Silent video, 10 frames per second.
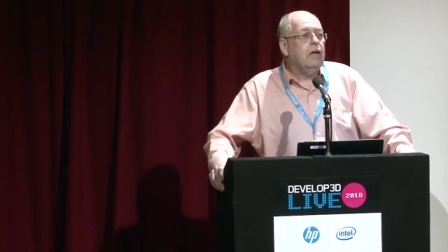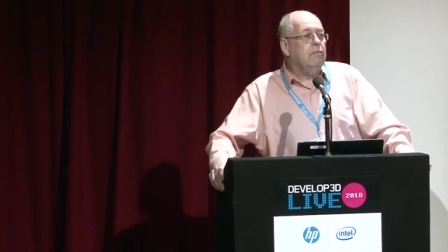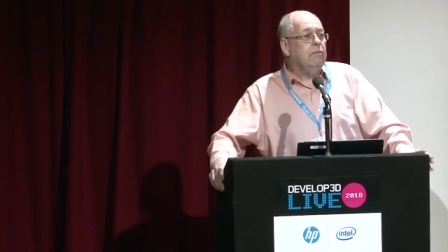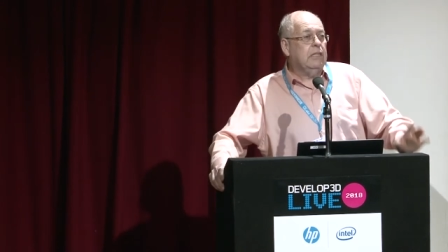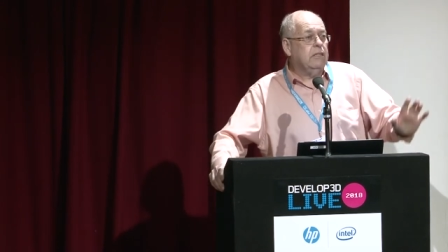
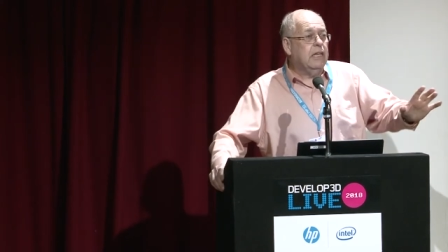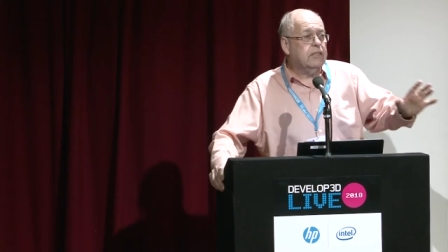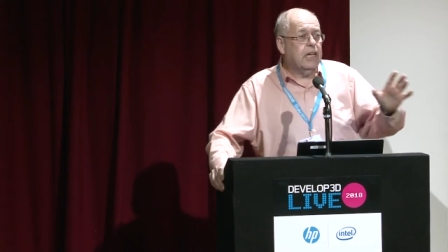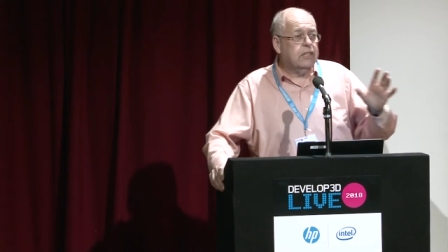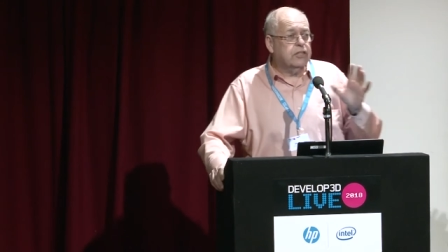
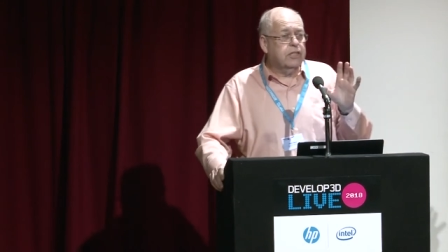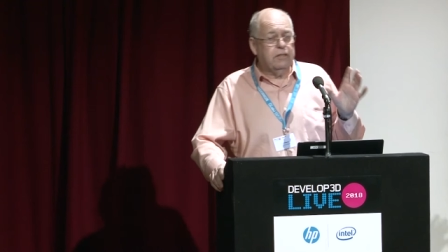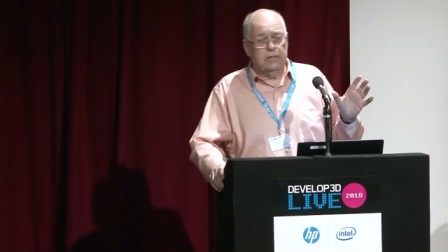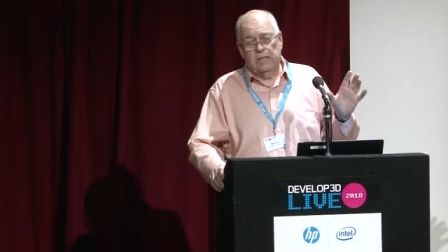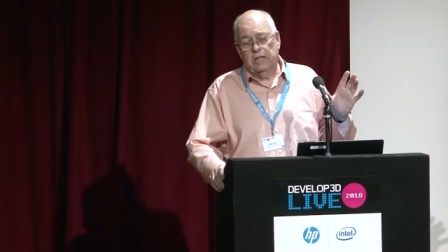That's
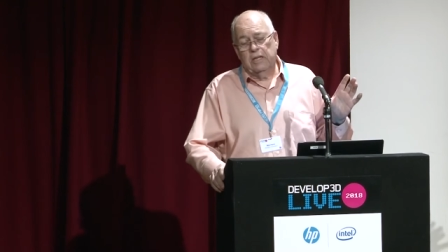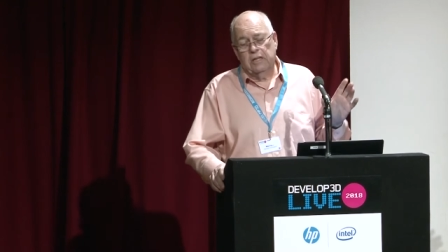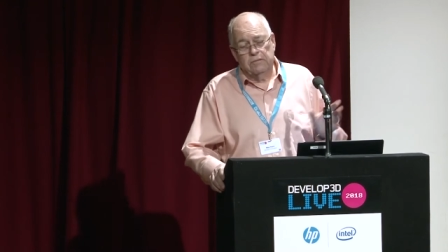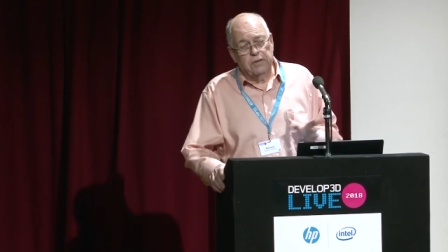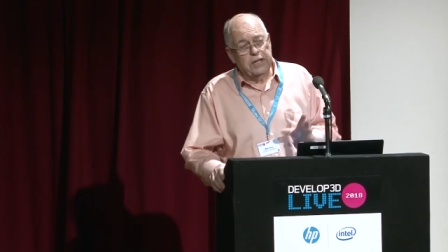actually
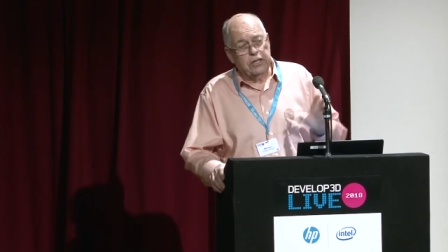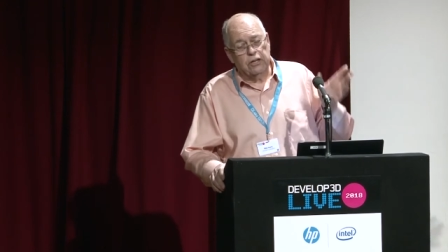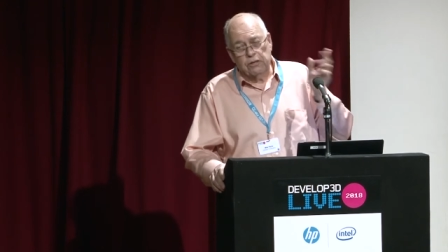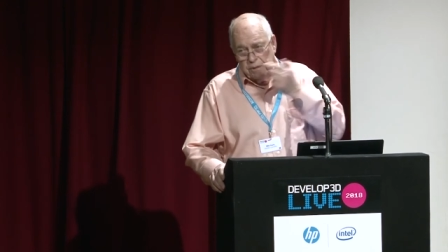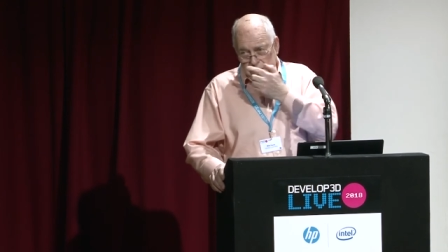a very
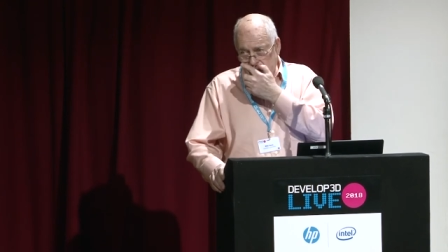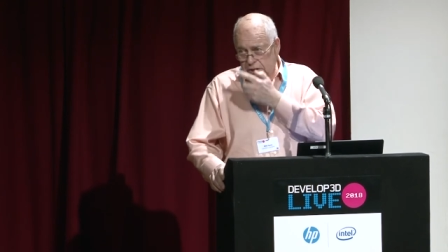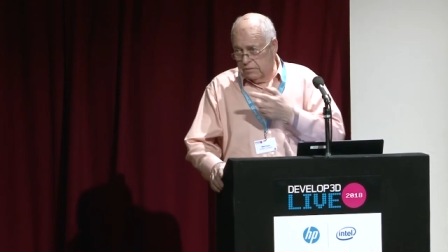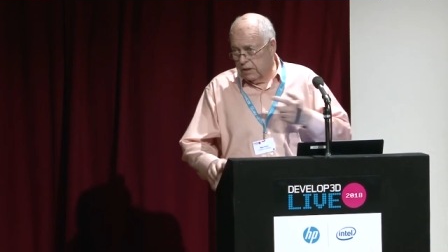good question.